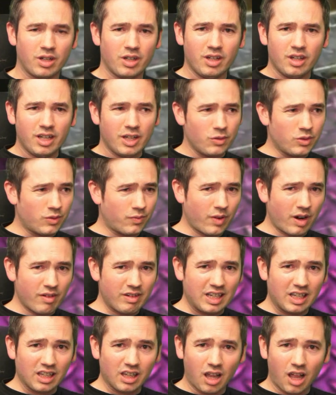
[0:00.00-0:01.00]
it was
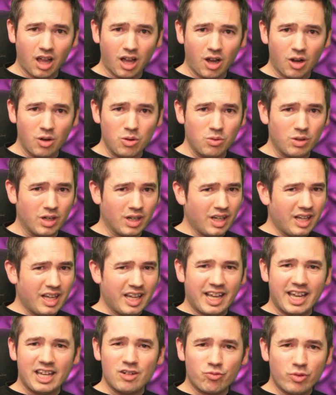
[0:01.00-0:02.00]
very low.
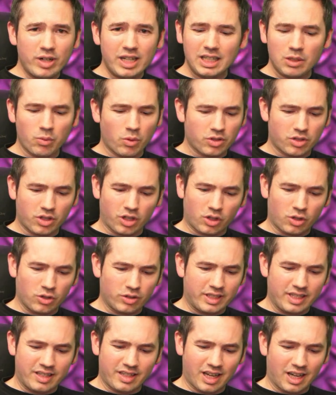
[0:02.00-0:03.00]
It really wasn't a
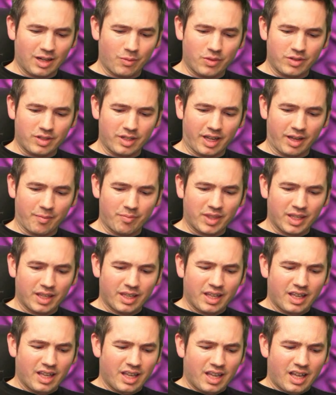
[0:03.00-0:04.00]
good design, was it?
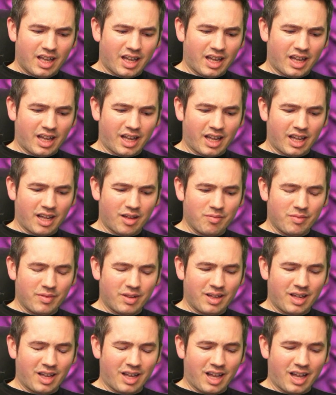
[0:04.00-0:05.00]
Um,
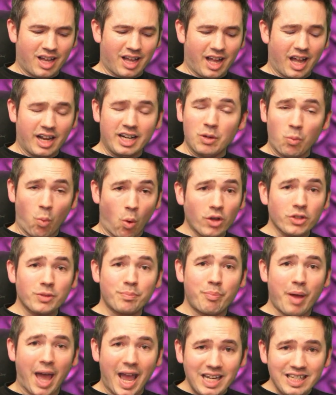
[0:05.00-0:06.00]
and it
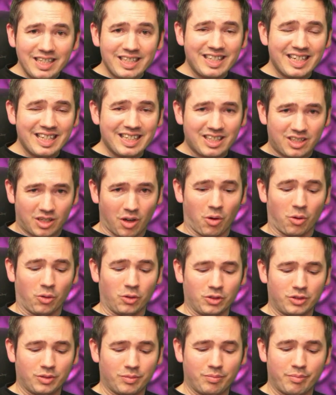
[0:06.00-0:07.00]
was painted
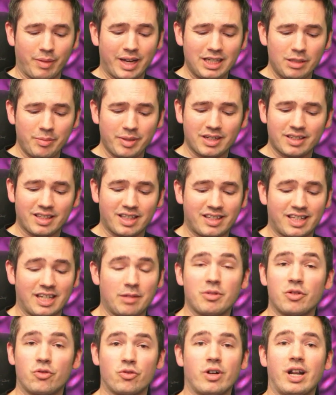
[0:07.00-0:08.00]
gold, mainly because the
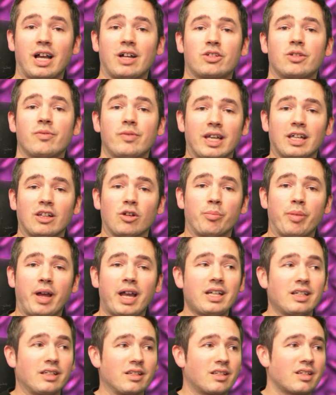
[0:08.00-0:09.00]
team had run out of yellow
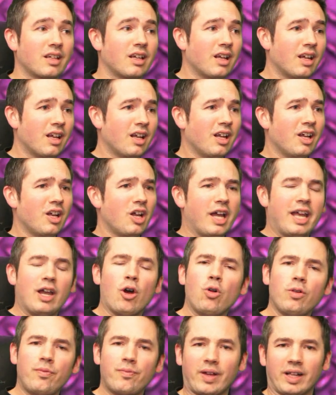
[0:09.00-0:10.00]
paint. It
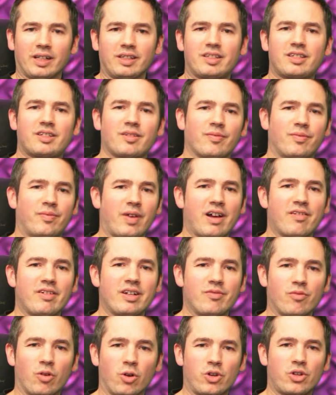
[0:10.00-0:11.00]
all felt
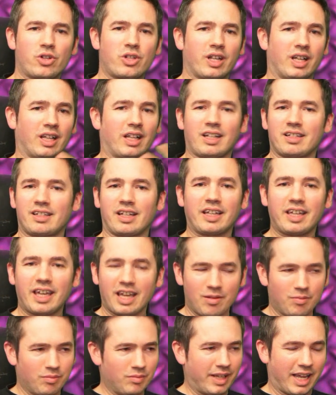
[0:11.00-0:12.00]
very rushed, and like I said,
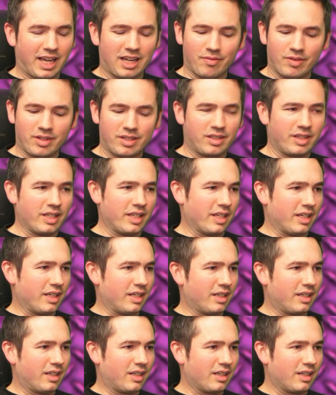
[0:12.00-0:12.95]
Kim Davies, the